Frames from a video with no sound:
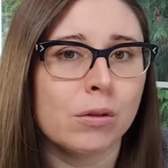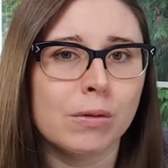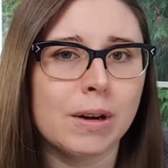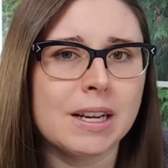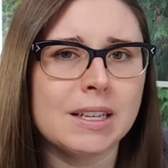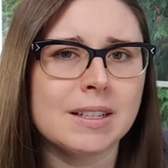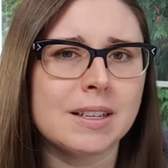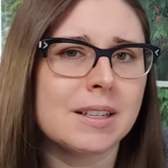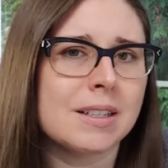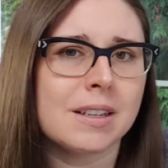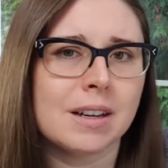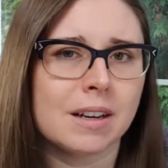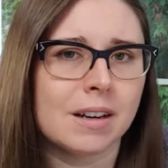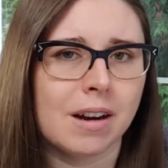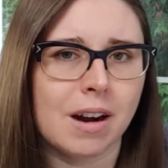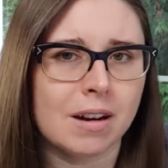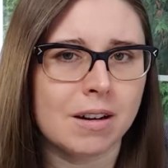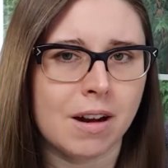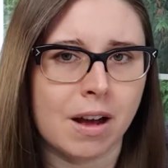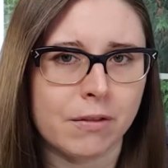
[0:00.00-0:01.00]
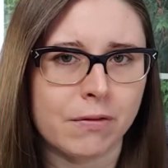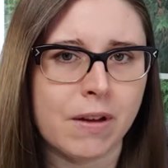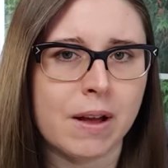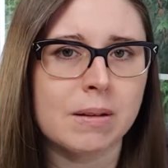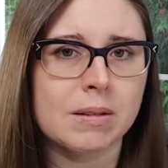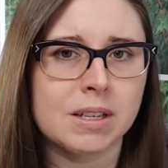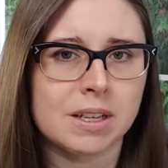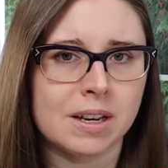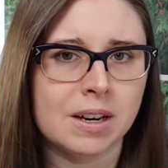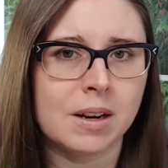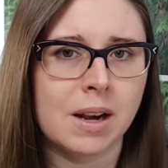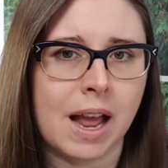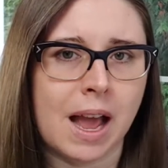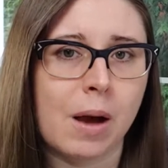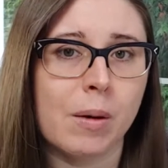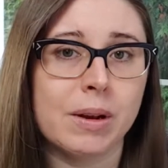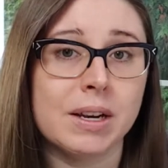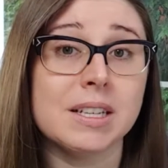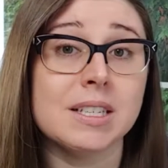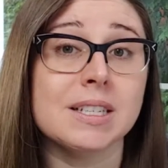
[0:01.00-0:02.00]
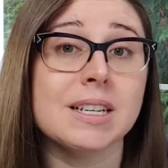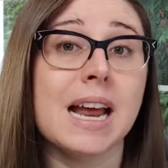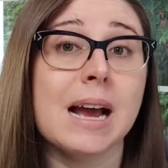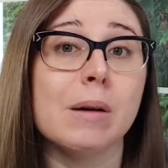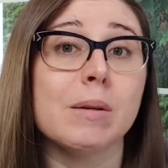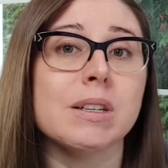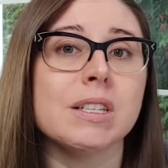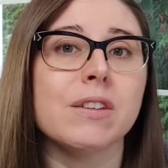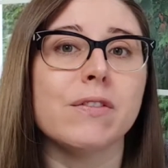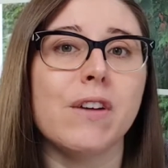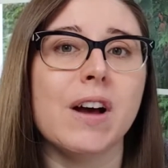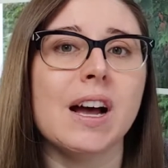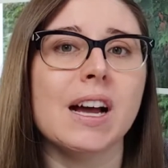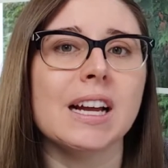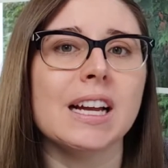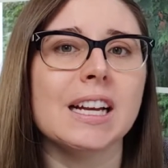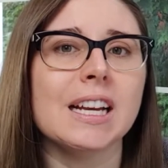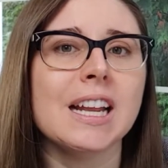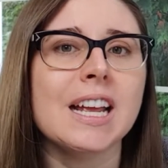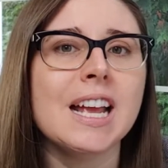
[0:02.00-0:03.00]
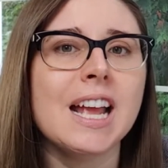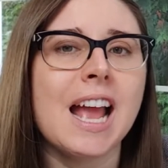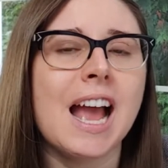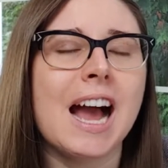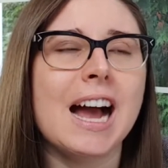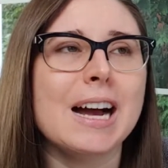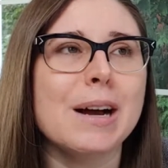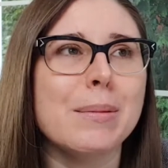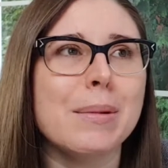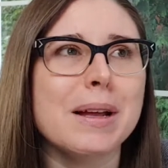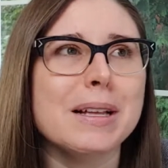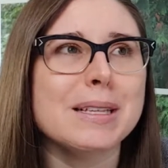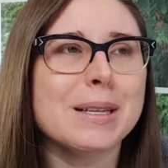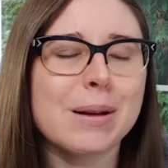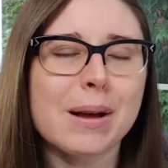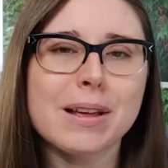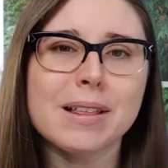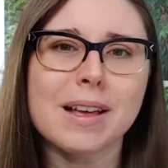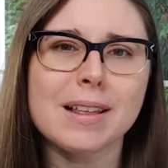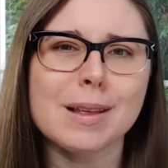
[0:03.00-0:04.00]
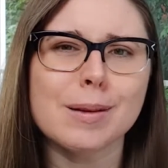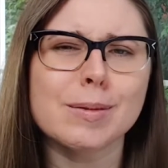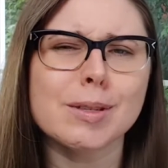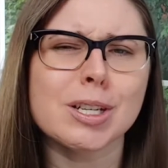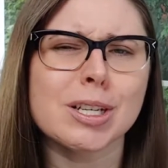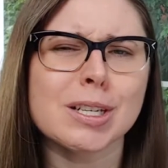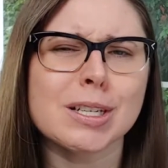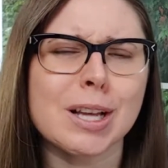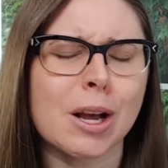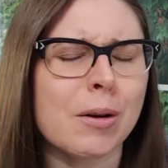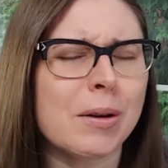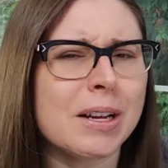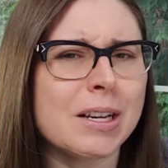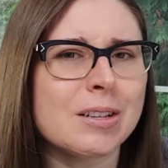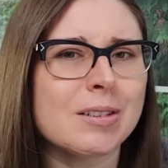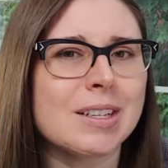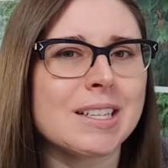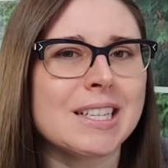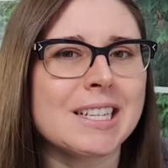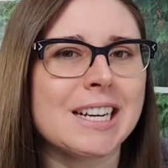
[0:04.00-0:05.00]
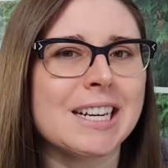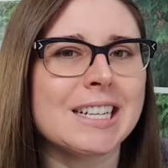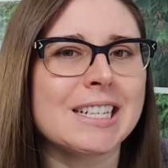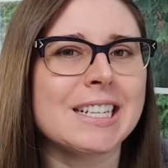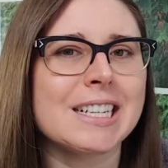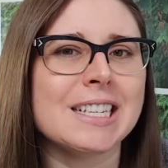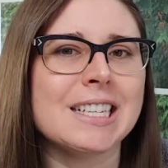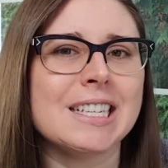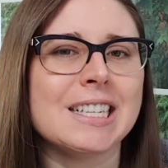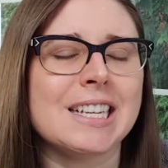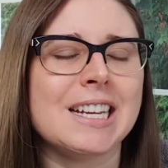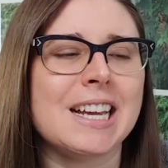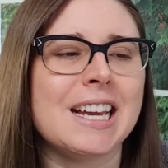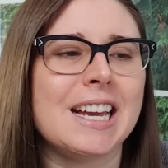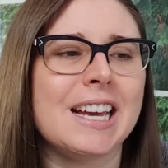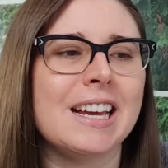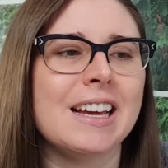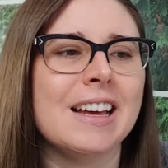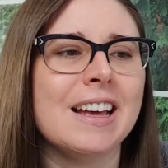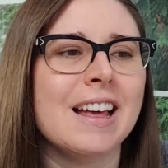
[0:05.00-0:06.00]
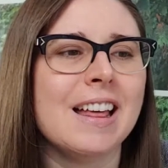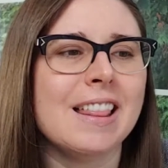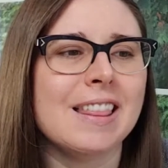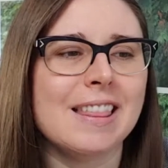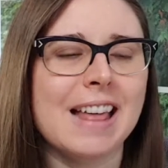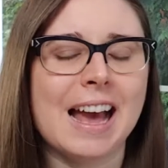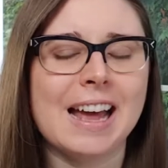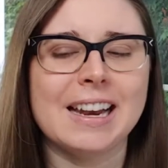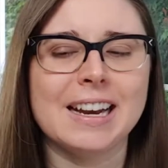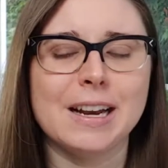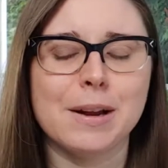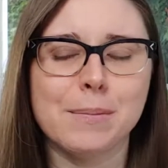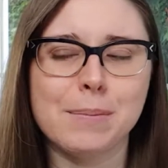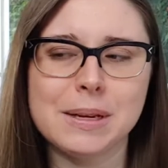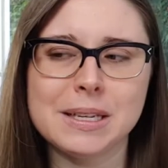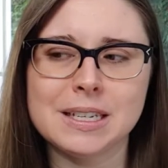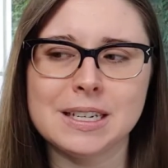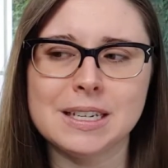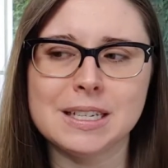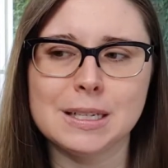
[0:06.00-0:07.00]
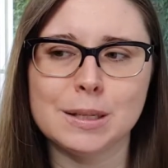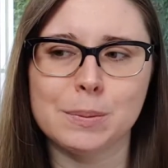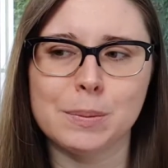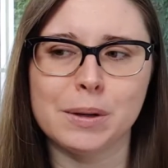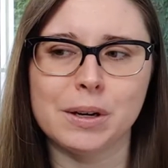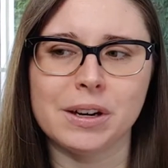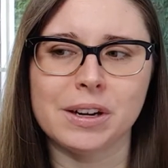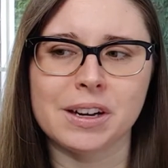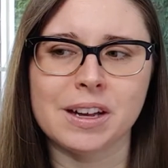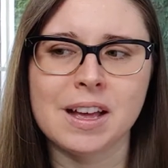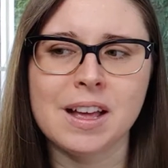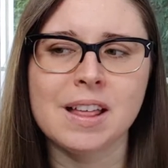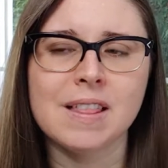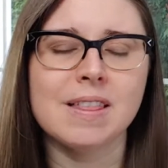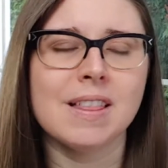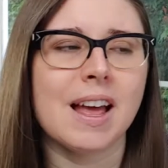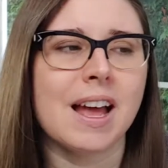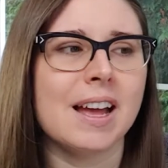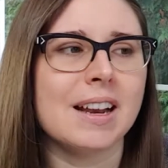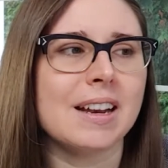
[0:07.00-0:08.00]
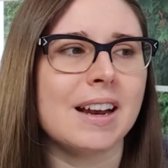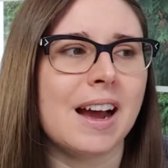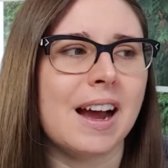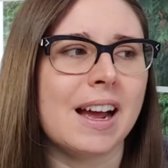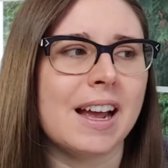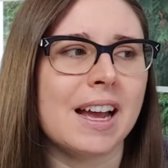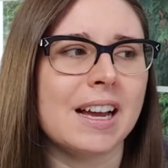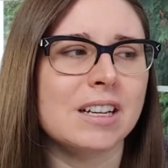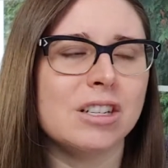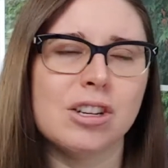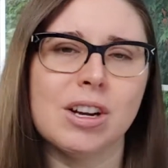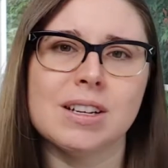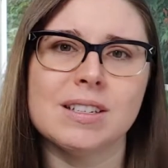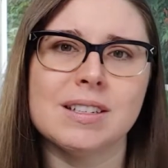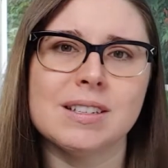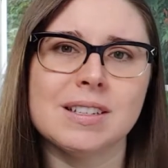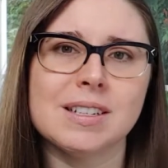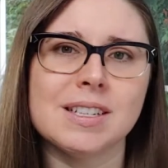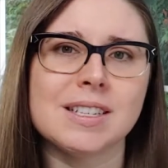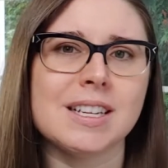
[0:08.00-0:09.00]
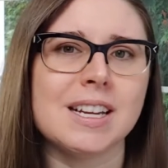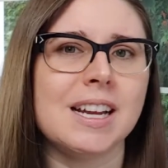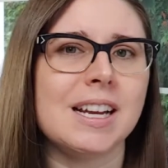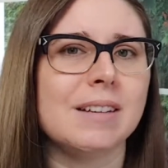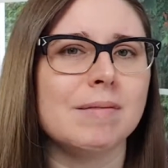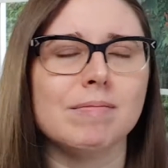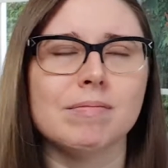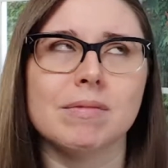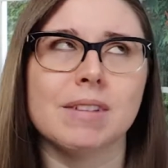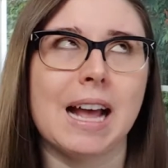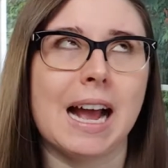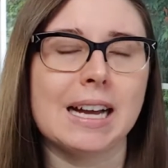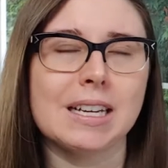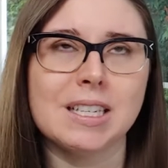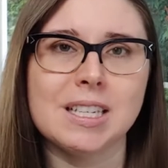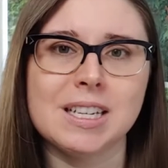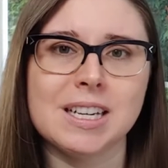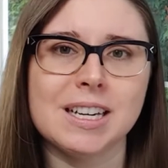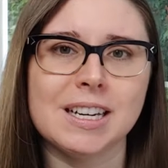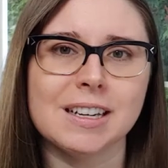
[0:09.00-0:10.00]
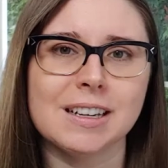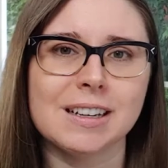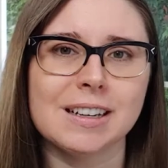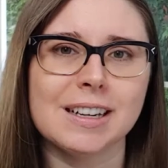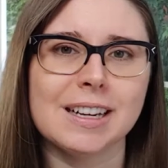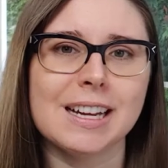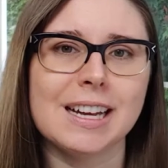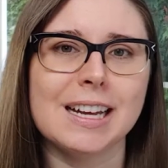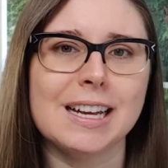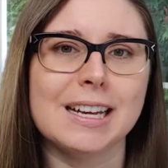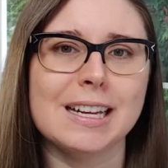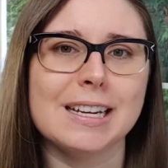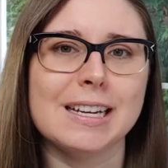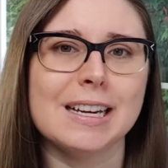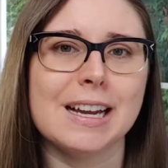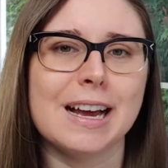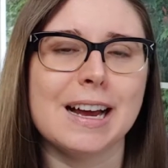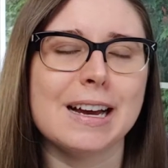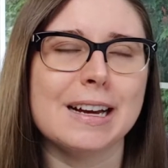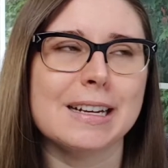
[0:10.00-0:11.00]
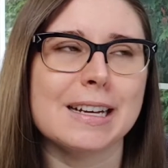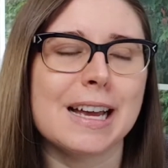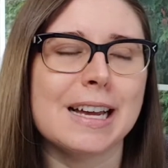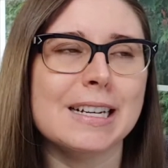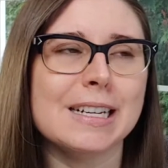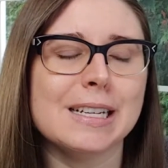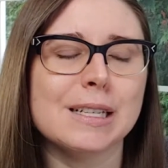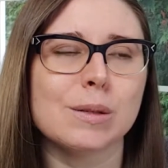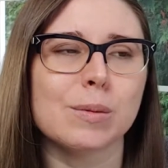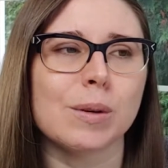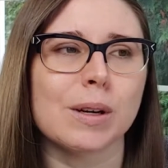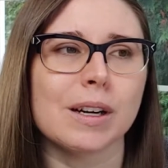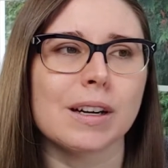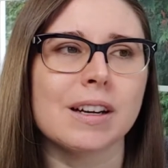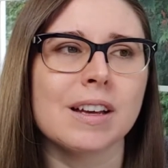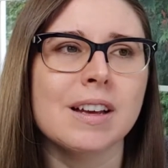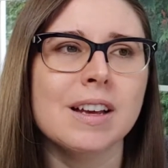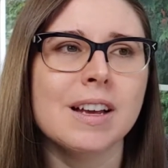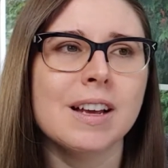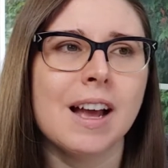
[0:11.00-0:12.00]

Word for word: racist are, are not founded, and how it is now is fine. Um, and so I thought that was just so interesting to see that in a business book that I had just seen last year in uh, Kendi's work.